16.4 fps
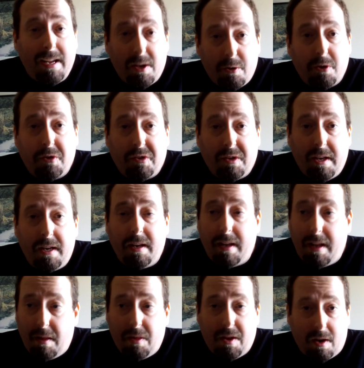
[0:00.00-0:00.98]

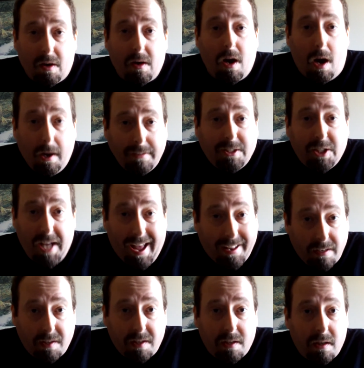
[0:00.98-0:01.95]
interested in their
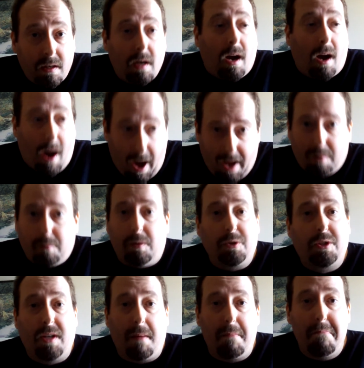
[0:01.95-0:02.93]
content, I
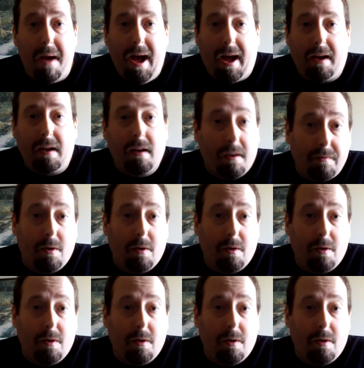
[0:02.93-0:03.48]
will sub back.